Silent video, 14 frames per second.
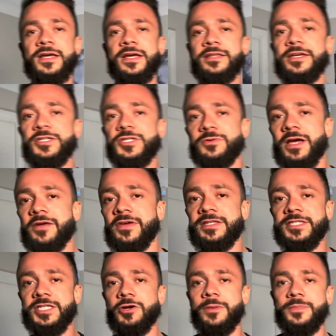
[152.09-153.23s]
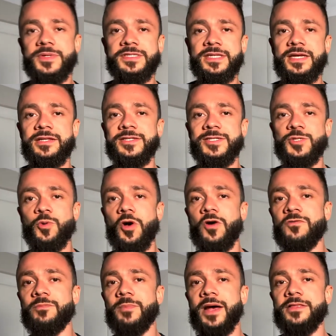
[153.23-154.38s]
they do have a 0%
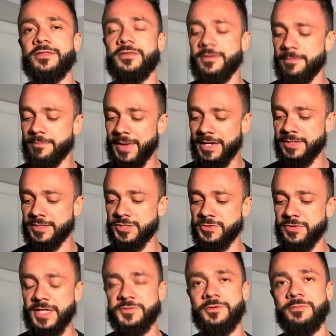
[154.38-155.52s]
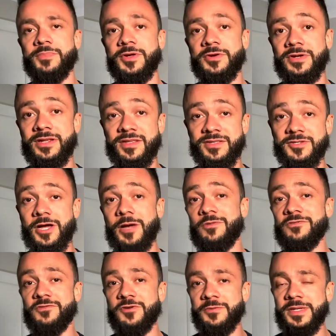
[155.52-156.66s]
12-month balance transfer period at the time of
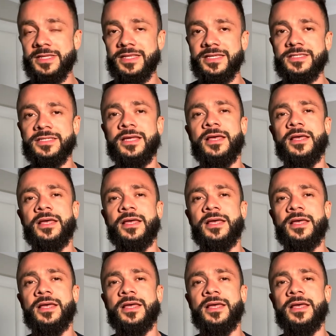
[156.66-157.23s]
filming this.